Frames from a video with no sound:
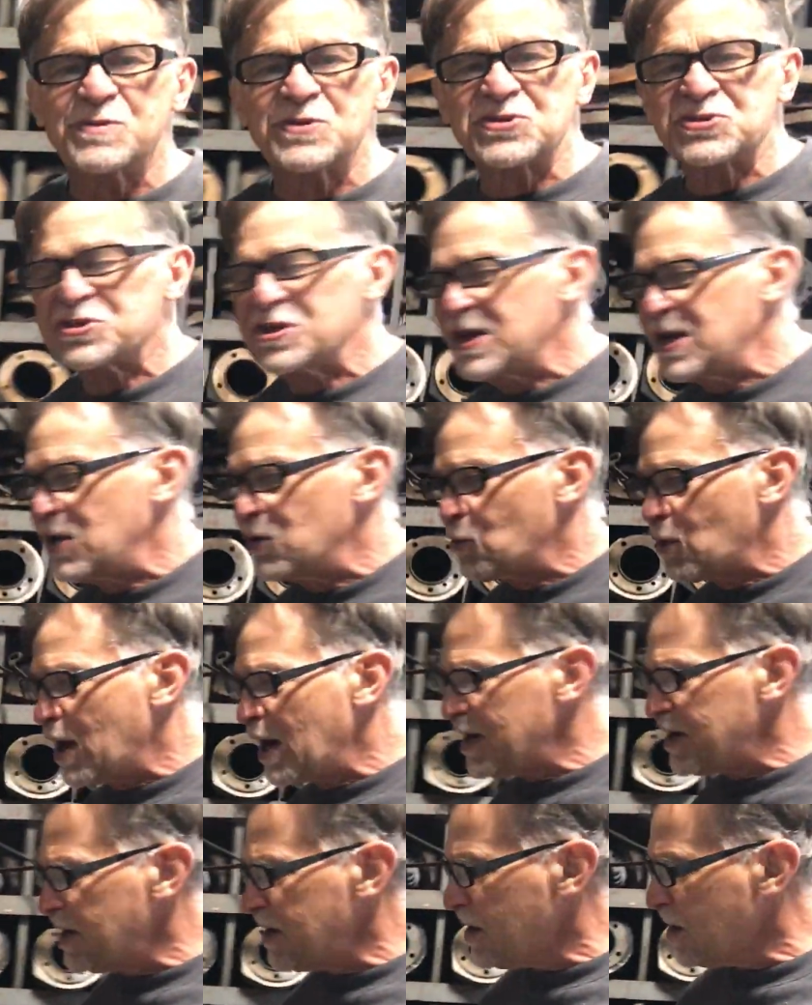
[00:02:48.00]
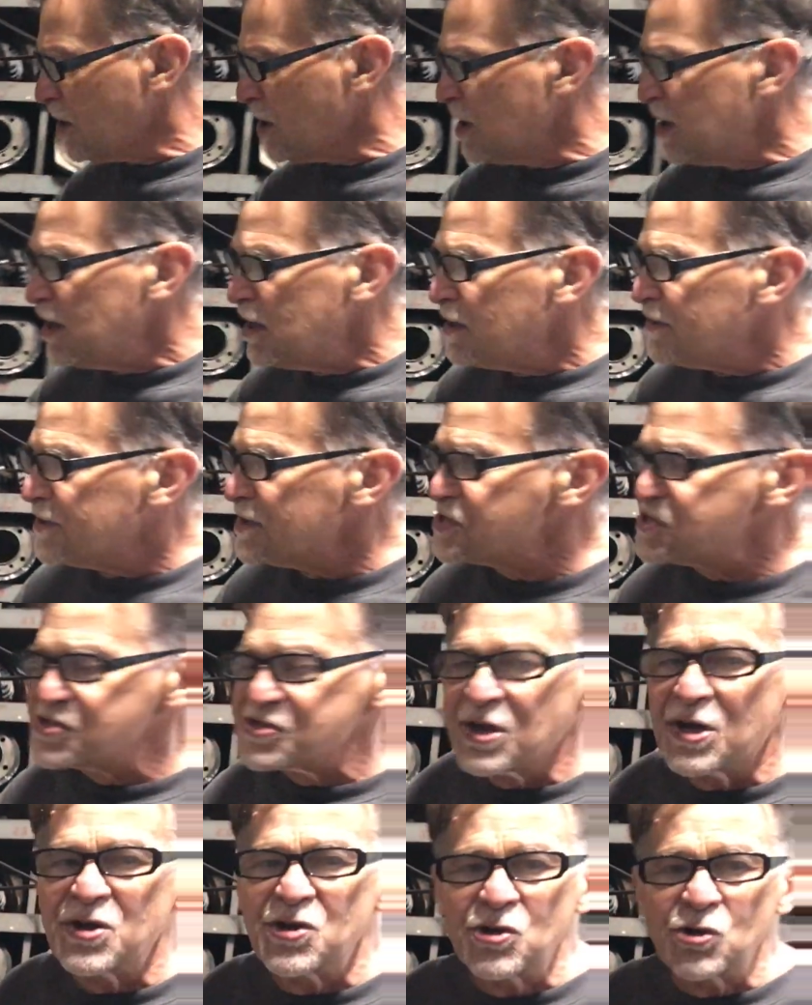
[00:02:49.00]
machine right here, this
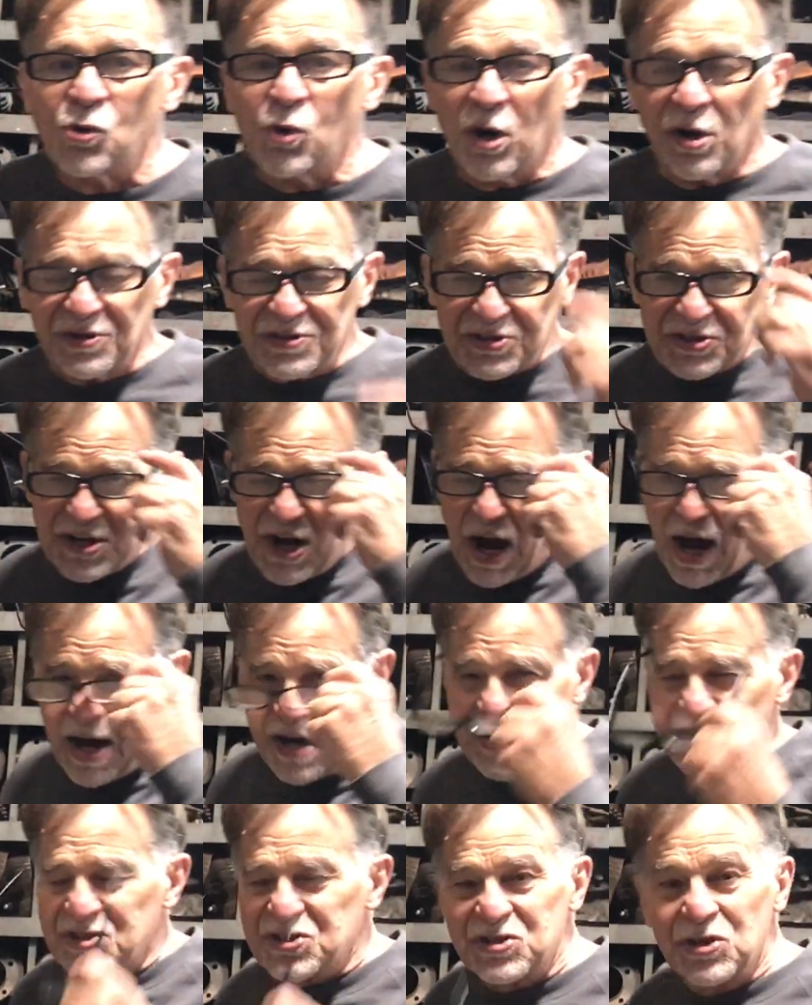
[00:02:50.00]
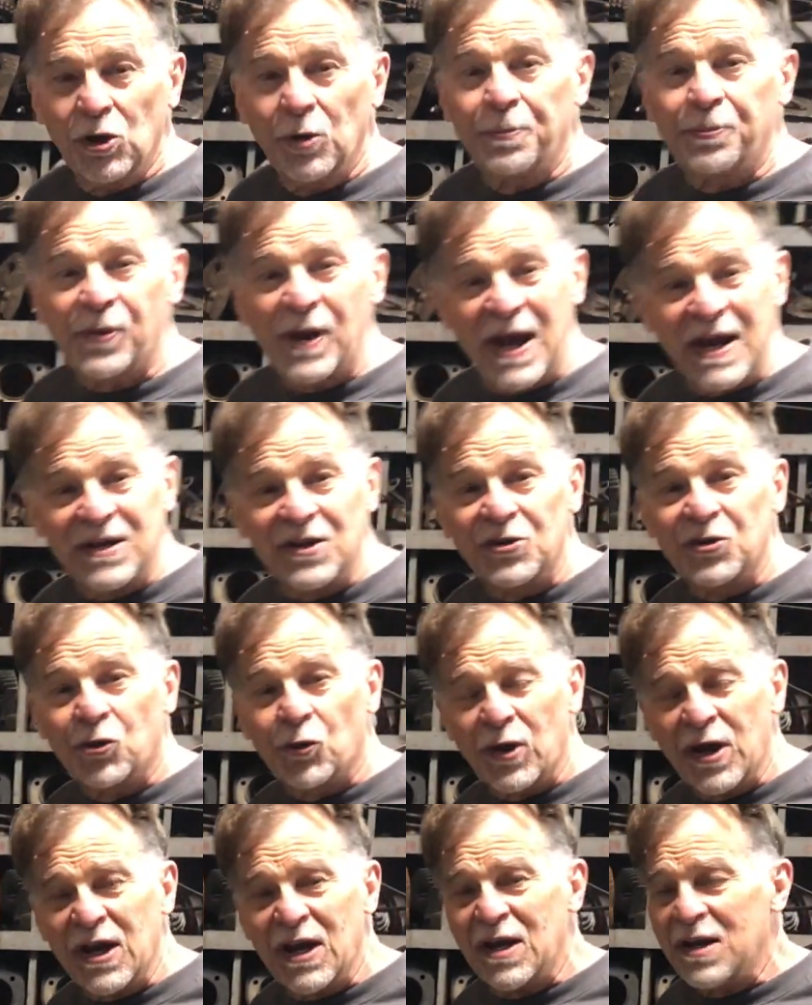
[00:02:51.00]
is a new old stock, still painted
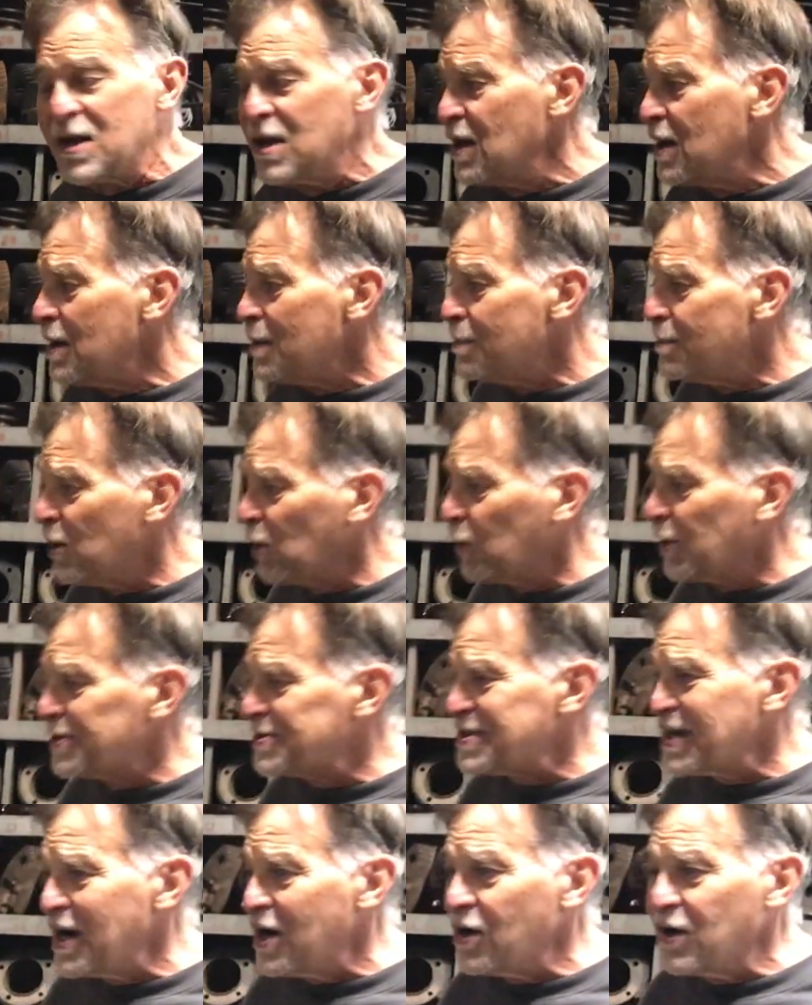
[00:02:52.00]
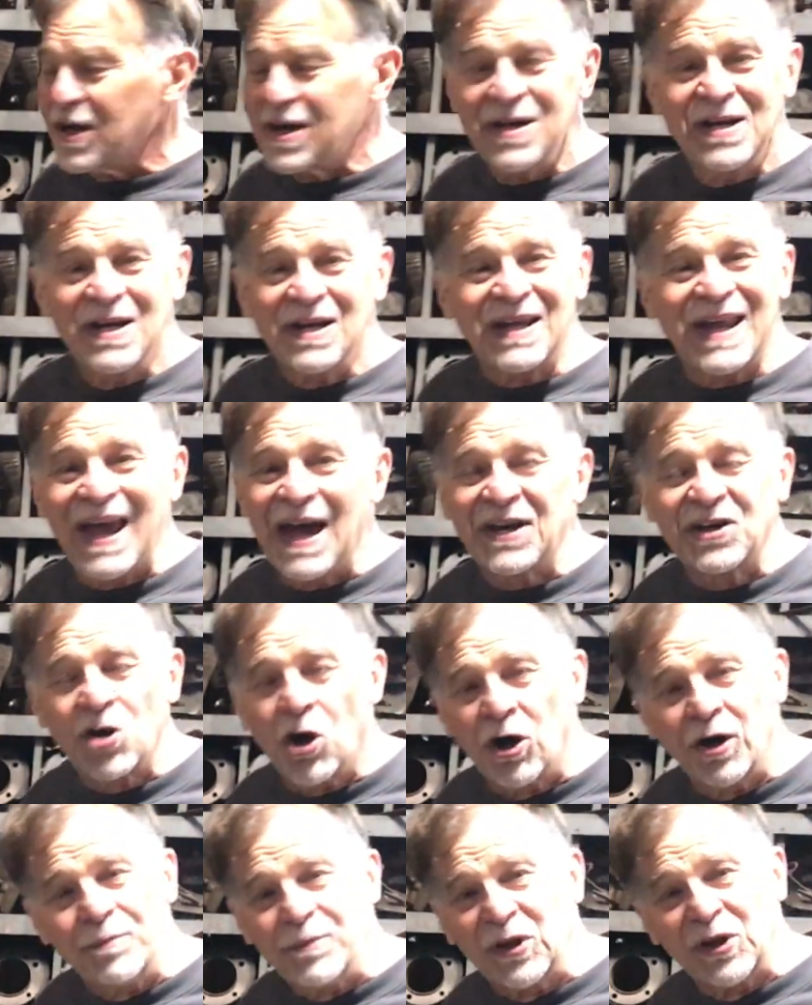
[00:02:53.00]
green, military. Can't
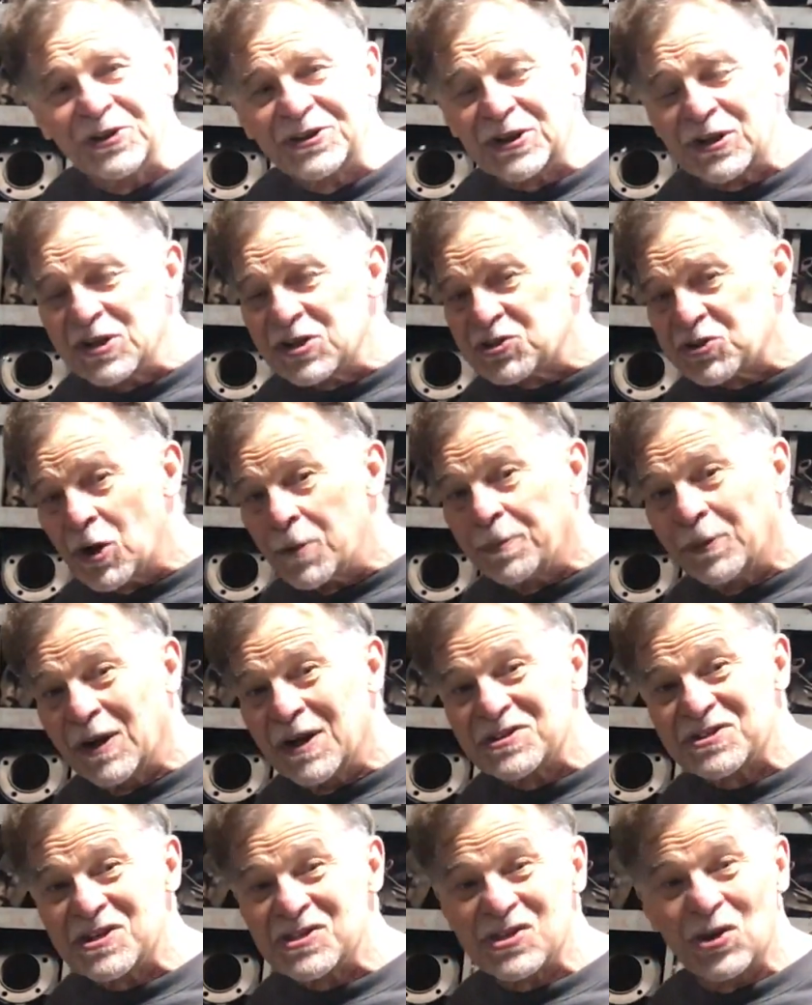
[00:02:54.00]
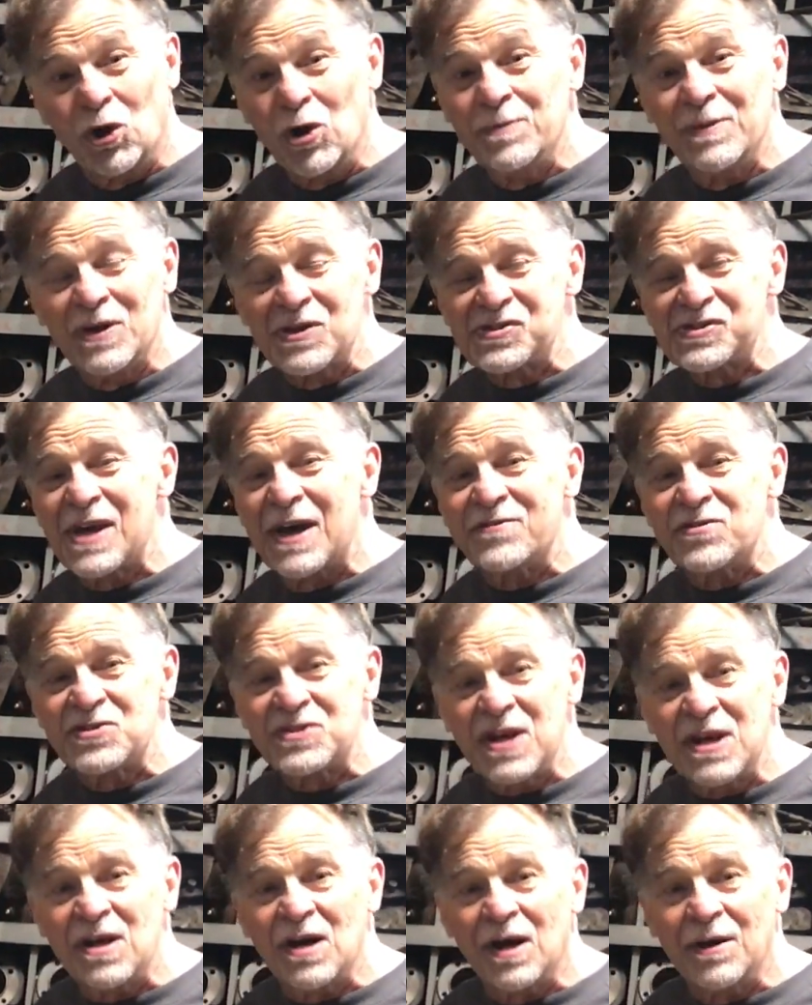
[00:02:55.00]
call it military surplus because they only built
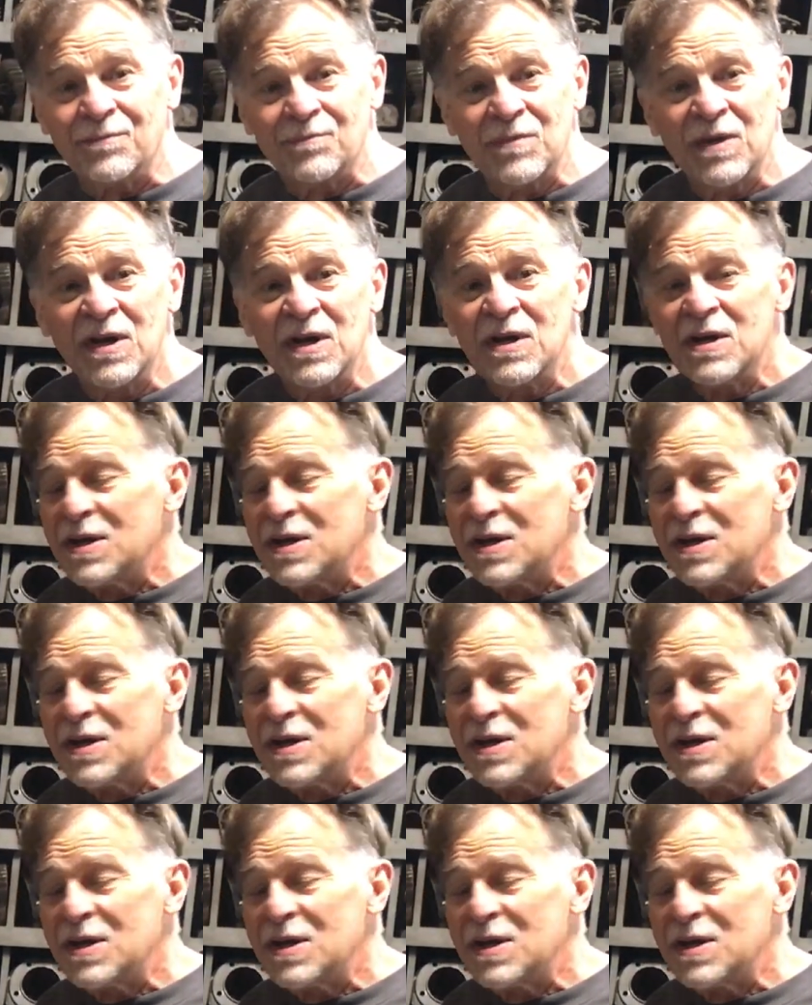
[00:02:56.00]
17 of them.